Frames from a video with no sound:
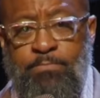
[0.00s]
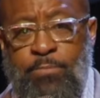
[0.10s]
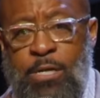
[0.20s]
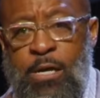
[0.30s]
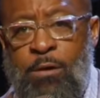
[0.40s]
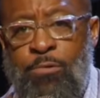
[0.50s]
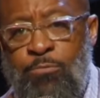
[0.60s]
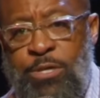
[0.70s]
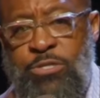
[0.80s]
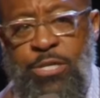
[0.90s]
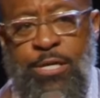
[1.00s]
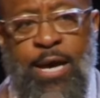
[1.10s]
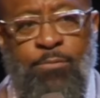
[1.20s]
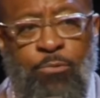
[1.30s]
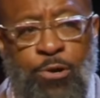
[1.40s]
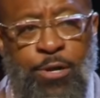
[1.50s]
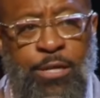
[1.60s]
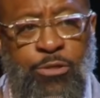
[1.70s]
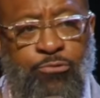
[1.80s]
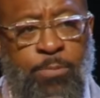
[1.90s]
uh, when we see that word in
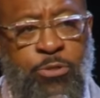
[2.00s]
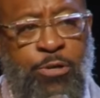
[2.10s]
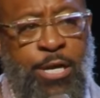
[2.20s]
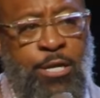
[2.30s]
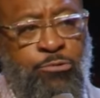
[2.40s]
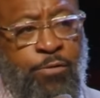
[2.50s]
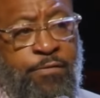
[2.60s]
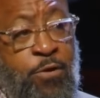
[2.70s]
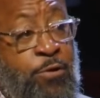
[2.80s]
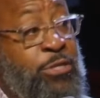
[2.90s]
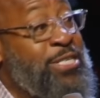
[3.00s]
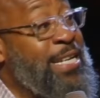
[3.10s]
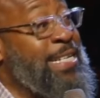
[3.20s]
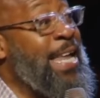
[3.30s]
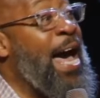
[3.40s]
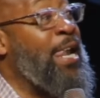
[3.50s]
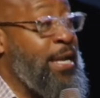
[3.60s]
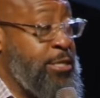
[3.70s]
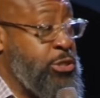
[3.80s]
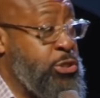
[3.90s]
scripture, it is referring to
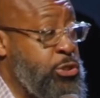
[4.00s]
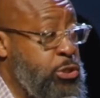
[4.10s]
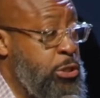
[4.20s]
knowledge,